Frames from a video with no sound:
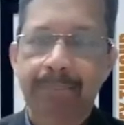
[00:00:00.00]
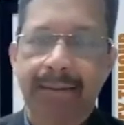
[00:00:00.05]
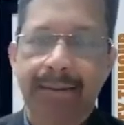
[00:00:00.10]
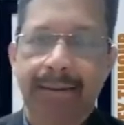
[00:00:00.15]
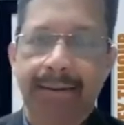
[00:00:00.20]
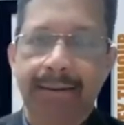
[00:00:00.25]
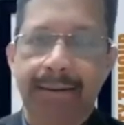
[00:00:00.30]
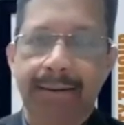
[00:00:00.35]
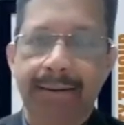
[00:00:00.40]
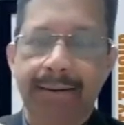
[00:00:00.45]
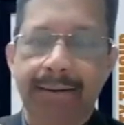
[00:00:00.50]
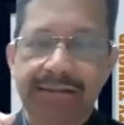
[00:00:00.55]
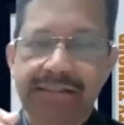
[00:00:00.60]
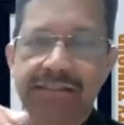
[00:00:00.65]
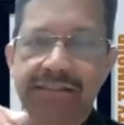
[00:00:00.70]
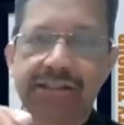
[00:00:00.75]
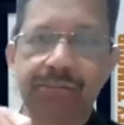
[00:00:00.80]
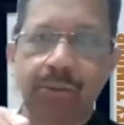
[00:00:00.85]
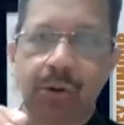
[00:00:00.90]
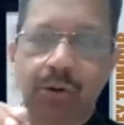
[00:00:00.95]
an
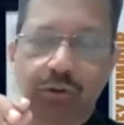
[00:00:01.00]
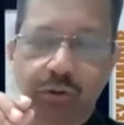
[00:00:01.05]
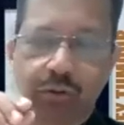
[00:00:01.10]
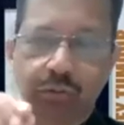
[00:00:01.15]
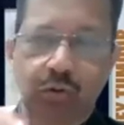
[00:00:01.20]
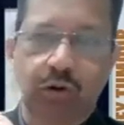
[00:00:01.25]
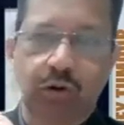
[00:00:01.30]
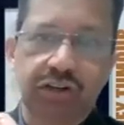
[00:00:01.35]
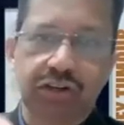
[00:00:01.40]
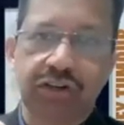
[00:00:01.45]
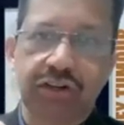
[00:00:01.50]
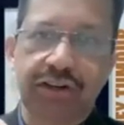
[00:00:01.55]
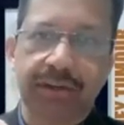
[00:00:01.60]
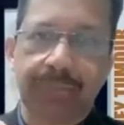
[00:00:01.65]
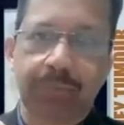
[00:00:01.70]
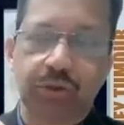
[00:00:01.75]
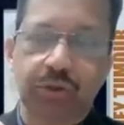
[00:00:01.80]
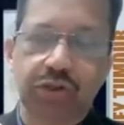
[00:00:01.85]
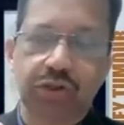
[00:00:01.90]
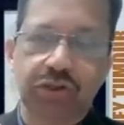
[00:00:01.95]
excessive amount of collagen
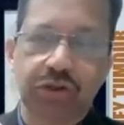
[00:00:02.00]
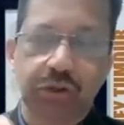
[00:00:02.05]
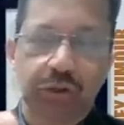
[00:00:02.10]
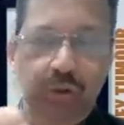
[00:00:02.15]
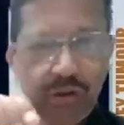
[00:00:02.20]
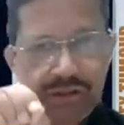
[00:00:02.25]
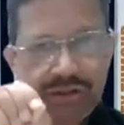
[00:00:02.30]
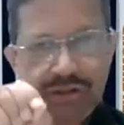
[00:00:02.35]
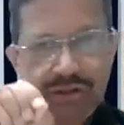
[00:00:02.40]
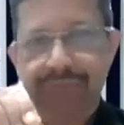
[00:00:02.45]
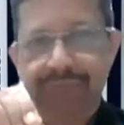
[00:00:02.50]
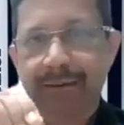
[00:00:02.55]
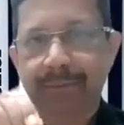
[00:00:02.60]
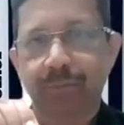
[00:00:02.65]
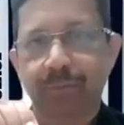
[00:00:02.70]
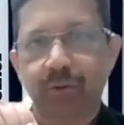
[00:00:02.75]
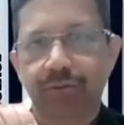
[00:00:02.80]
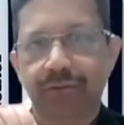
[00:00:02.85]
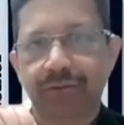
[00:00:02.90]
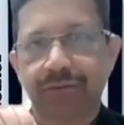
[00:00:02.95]
deposition causes a
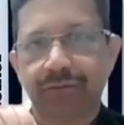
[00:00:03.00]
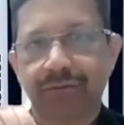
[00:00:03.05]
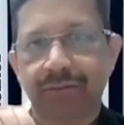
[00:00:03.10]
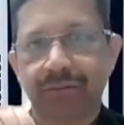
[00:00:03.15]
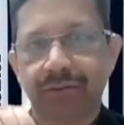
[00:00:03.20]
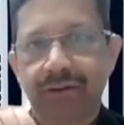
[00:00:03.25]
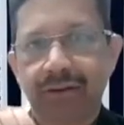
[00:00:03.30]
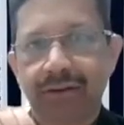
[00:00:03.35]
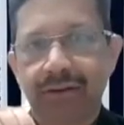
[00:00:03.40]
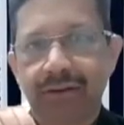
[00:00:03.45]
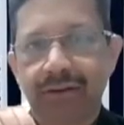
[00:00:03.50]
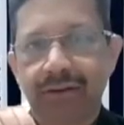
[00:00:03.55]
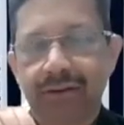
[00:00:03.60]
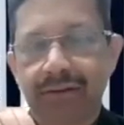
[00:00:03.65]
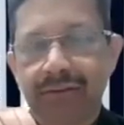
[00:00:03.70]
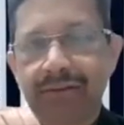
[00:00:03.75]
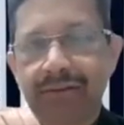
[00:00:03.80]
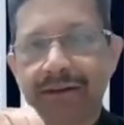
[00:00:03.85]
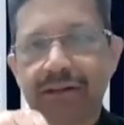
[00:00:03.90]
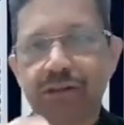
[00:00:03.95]
fibrosis
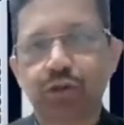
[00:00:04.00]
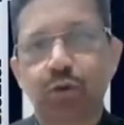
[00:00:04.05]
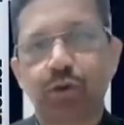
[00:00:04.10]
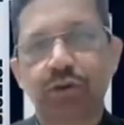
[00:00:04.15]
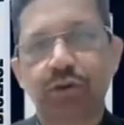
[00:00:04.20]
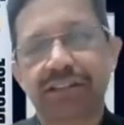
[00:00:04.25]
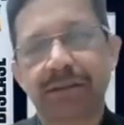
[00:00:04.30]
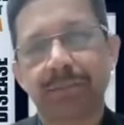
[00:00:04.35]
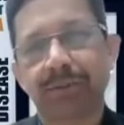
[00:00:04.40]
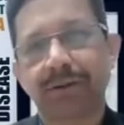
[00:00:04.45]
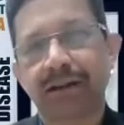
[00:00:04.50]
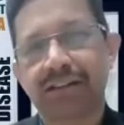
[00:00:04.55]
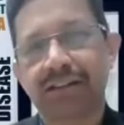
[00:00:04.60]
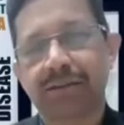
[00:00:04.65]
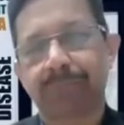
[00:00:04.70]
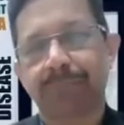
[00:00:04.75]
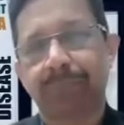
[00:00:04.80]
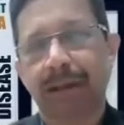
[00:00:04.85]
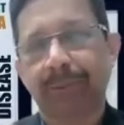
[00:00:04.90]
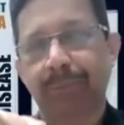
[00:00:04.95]
that is noticeable as
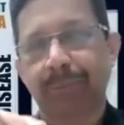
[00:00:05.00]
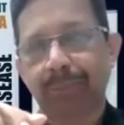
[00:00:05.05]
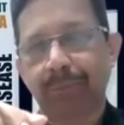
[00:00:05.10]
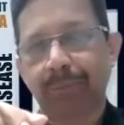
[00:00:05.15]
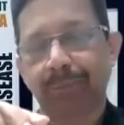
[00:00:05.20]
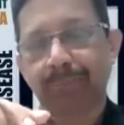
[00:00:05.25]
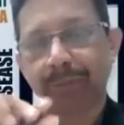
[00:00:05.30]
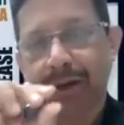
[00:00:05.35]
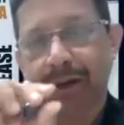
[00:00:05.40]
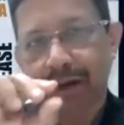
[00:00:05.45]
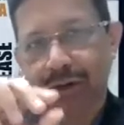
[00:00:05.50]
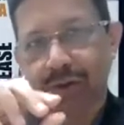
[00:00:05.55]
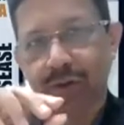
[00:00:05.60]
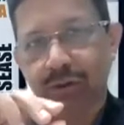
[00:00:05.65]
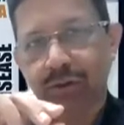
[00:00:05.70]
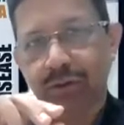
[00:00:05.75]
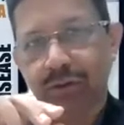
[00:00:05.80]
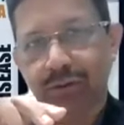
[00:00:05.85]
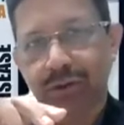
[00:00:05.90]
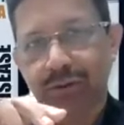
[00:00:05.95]
a palpable plaque
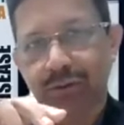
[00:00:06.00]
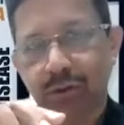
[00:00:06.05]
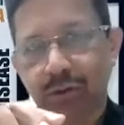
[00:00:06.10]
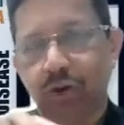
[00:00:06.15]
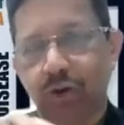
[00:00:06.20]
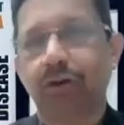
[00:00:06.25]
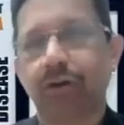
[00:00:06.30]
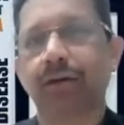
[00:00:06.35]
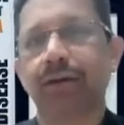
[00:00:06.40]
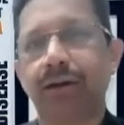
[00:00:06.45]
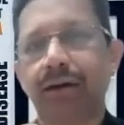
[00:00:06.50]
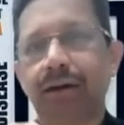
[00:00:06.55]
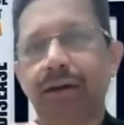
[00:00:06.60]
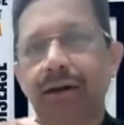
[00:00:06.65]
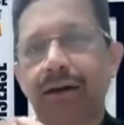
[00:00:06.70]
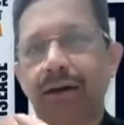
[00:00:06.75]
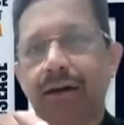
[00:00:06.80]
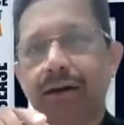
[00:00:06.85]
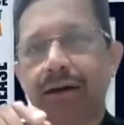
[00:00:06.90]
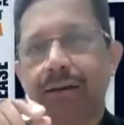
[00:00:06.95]
or
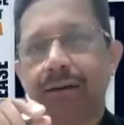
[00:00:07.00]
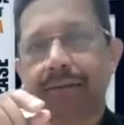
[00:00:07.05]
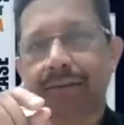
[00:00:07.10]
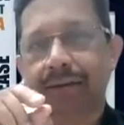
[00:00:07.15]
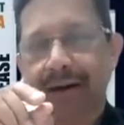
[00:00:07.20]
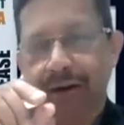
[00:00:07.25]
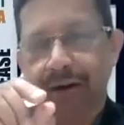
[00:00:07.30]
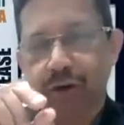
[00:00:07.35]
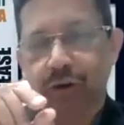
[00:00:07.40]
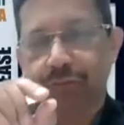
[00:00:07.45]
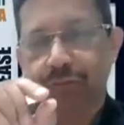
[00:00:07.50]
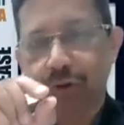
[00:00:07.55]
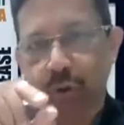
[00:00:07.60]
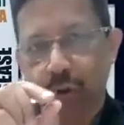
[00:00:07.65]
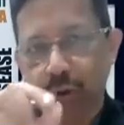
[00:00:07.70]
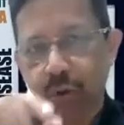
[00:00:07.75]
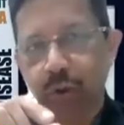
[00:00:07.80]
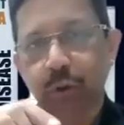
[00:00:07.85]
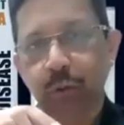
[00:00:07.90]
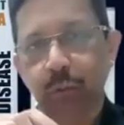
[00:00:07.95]
a kind of
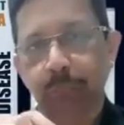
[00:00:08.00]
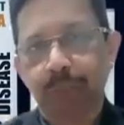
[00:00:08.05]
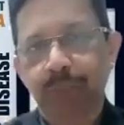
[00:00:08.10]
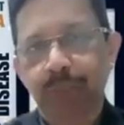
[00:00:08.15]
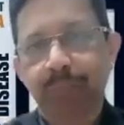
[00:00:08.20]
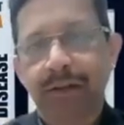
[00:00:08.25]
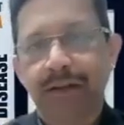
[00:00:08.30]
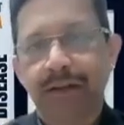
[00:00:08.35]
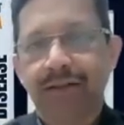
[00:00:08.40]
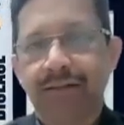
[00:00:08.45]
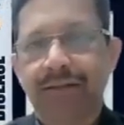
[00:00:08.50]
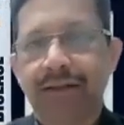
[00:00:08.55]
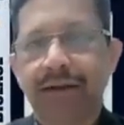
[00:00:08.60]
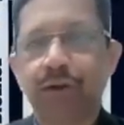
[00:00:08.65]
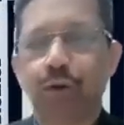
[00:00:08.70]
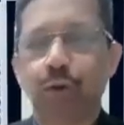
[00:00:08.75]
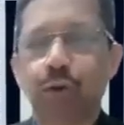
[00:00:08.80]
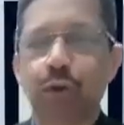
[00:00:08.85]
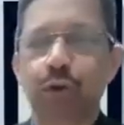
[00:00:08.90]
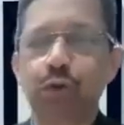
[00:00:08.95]
nodule. That
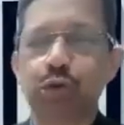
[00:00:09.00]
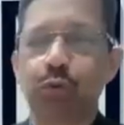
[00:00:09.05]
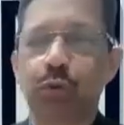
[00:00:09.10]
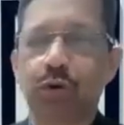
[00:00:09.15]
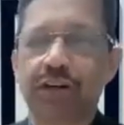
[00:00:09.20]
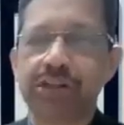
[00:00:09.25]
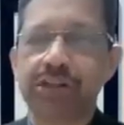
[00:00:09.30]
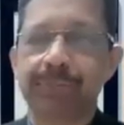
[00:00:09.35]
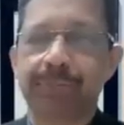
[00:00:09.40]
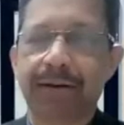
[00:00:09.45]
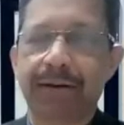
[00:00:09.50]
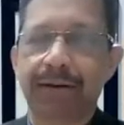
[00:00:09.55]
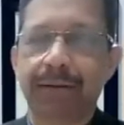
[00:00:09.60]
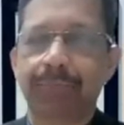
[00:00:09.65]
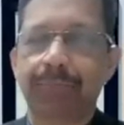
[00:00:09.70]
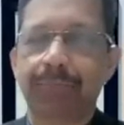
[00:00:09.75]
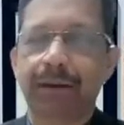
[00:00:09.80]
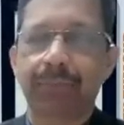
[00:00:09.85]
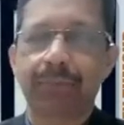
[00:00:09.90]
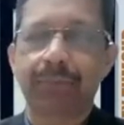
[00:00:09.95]
nodule is what is picked up
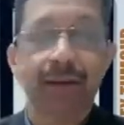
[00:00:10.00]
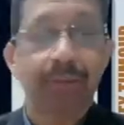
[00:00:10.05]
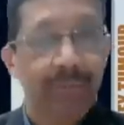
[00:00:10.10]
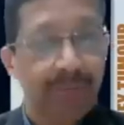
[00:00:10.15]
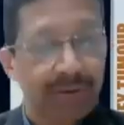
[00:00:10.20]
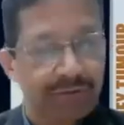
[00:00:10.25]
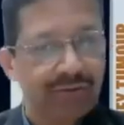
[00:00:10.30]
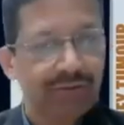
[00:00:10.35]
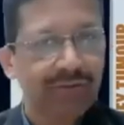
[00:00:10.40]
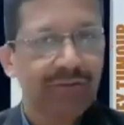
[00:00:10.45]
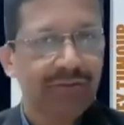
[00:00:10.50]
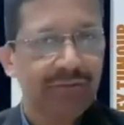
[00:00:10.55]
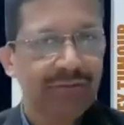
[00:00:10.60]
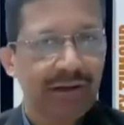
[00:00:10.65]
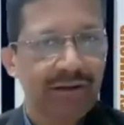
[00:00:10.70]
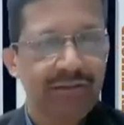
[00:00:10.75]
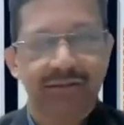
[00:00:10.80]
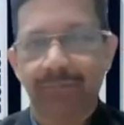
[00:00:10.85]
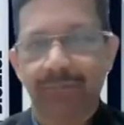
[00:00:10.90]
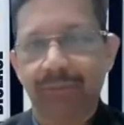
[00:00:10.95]
by many patients
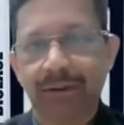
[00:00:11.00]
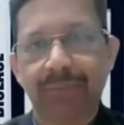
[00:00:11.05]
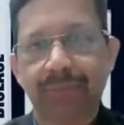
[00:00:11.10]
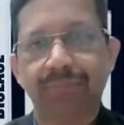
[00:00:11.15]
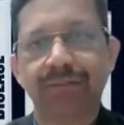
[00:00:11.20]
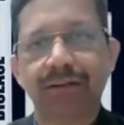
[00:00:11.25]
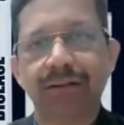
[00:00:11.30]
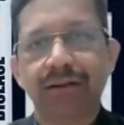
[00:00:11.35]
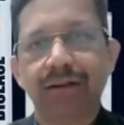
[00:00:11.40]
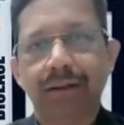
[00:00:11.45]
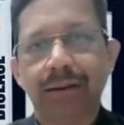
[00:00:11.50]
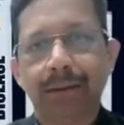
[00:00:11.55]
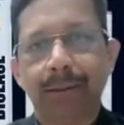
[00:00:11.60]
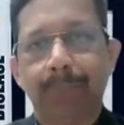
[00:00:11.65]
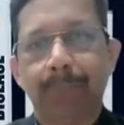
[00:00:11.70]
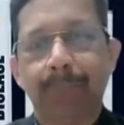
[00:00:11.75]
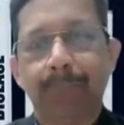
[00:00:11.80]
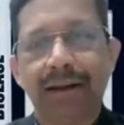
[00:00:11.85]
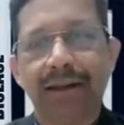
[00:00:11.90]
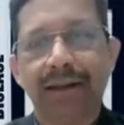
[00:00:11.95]
and sometimes
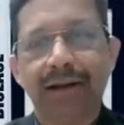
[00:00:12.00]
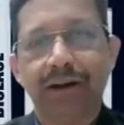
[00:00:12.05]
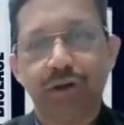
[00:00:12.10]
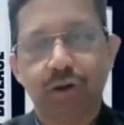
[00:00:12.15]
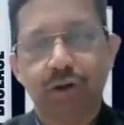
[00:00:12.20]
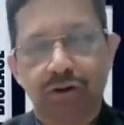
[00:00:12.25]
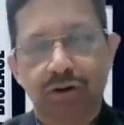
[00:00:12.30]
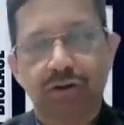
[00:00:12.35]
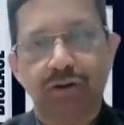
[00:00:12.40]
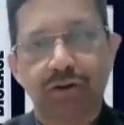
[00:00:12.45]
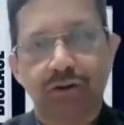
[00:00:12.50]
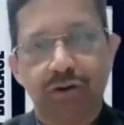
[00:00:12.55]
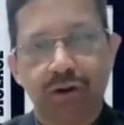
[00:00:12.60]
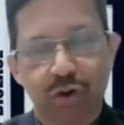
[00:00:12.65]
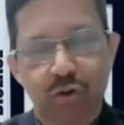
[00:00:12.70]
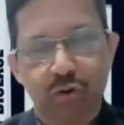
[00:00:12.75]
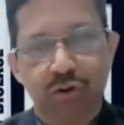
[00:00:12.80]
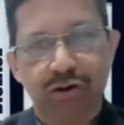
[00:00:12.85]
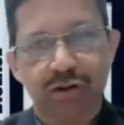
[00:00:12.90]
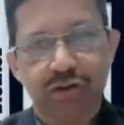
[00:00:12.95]
by a doctor or a
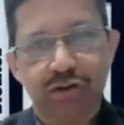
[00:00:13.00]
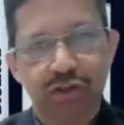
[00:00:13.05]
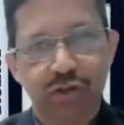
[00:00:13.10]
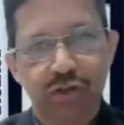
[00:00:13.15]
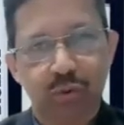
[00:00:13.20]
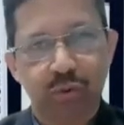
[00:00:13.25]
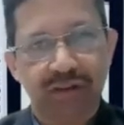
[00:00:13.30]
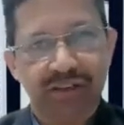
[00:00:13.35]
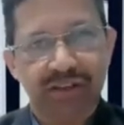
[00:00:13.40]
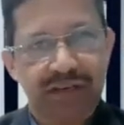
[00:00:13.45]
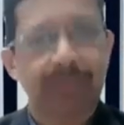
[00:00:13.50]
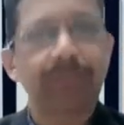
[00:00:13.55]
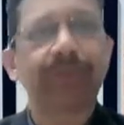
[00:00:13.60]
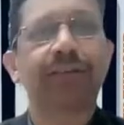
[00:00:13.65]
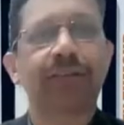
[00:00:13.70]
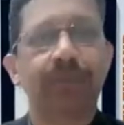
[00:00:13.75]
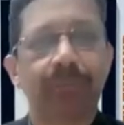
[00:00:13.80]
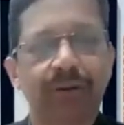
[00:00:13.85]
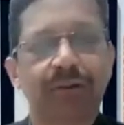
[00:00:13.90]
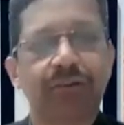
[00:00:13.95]
urologist who
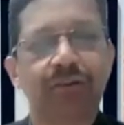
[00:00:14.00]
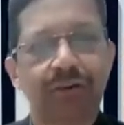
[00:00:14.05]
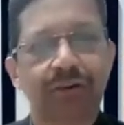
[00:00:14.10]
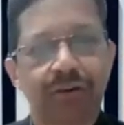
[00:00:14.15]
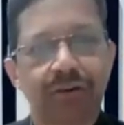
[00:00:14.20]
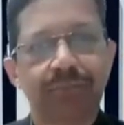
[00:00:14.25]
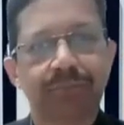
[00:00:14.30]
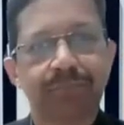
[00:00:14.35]
examines the patient.